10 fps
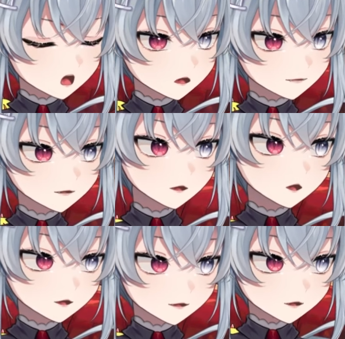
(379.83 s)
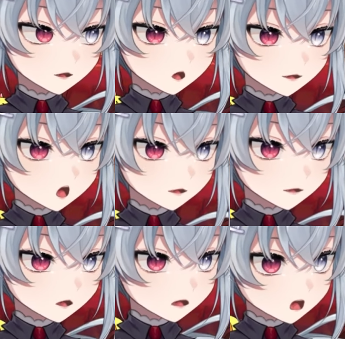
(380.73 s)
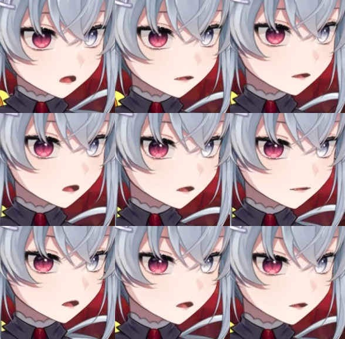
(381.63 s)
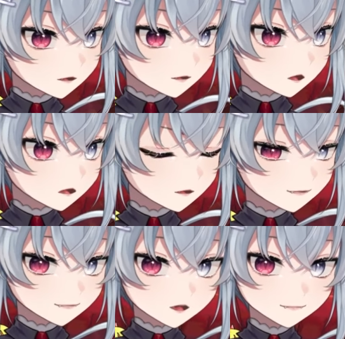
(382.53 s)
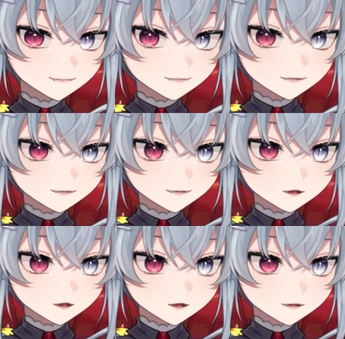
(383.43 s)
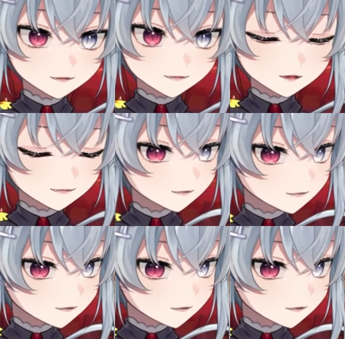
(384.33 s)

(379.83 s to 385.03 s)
especially in a city like that where they know a lot of people don't own cars. So it's not really like the stuff is